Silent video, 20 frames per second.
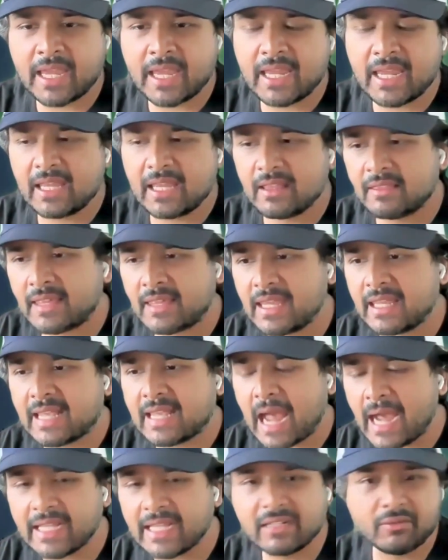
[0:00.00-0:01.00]

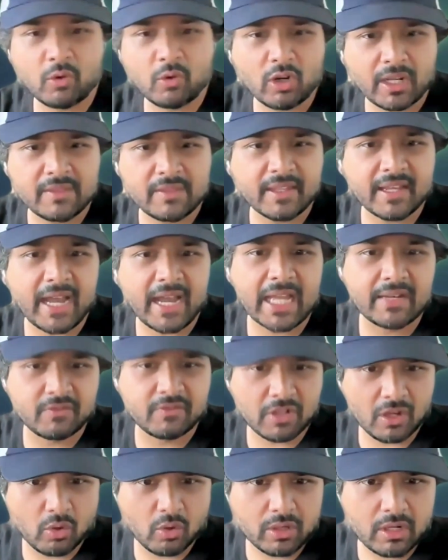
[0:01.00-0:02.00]
They kind of work and they
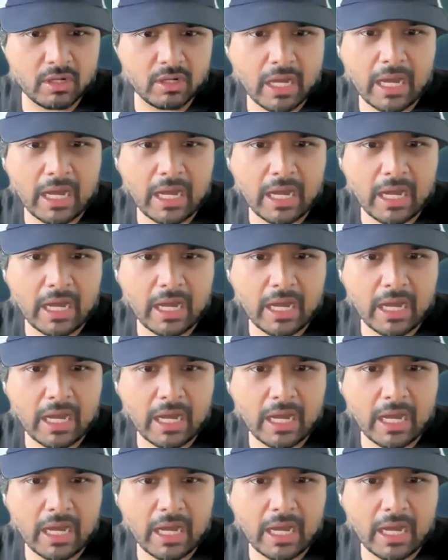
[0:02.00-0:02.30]
kind of don't.